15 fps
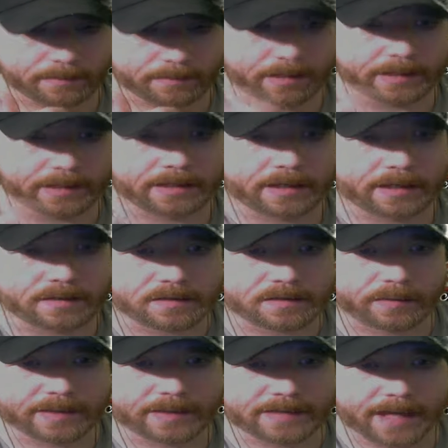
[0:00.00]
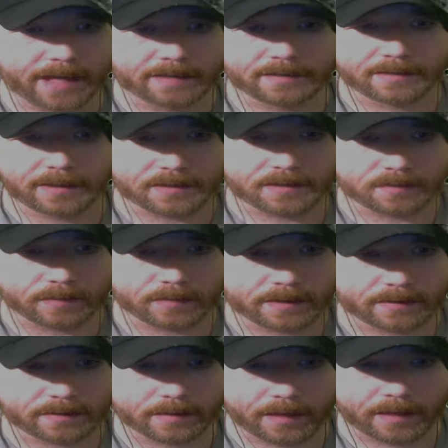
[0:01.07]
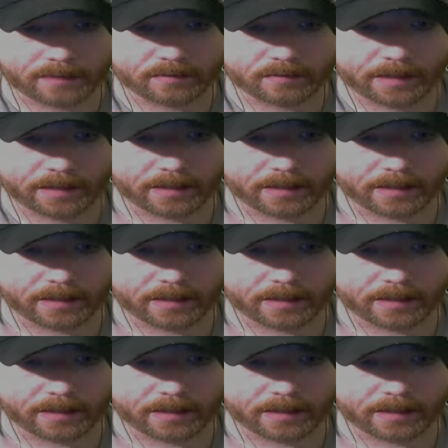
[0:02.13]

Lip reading: billionaire, so he's out of touch with everyday